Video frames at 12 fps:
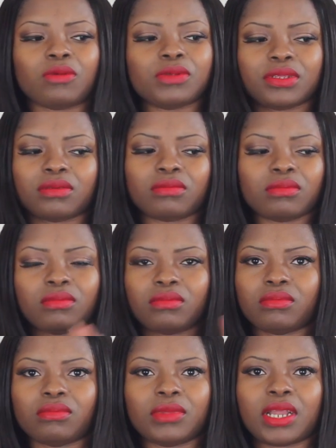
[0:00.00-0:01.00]
I wasn't,
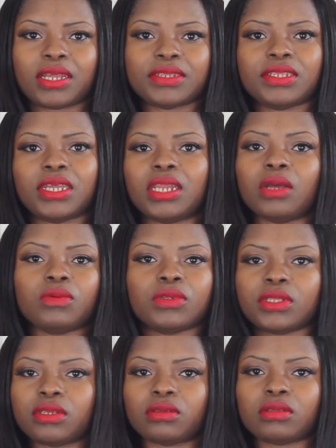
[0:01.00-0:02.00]
like I said, I
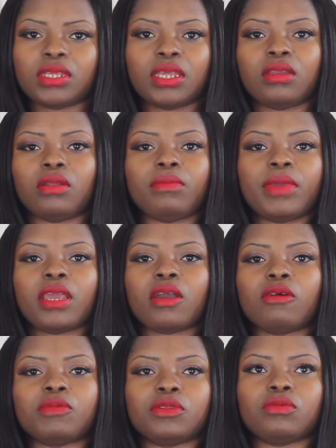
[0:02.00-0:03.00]
wasn't keen on
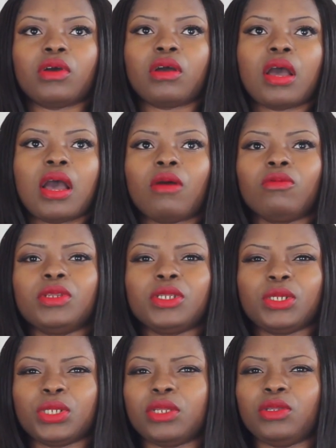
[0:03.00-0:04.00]
makeup, so I would
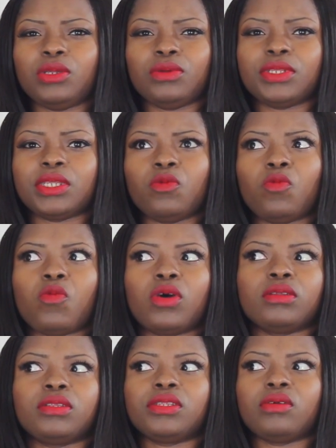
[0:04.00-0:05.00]
literally use it
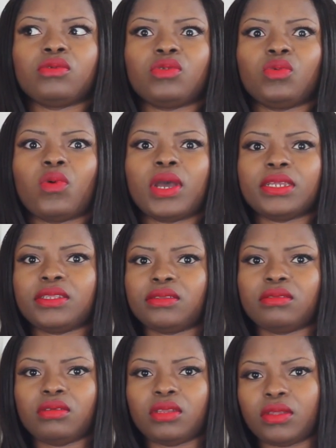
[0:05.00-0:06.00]
once or
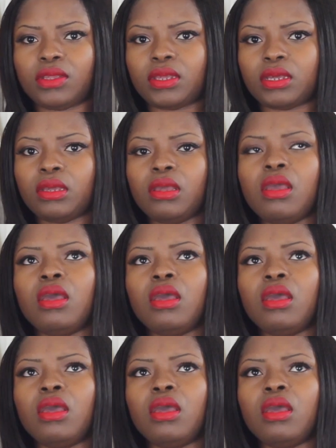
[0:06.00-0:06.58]
twice in a year.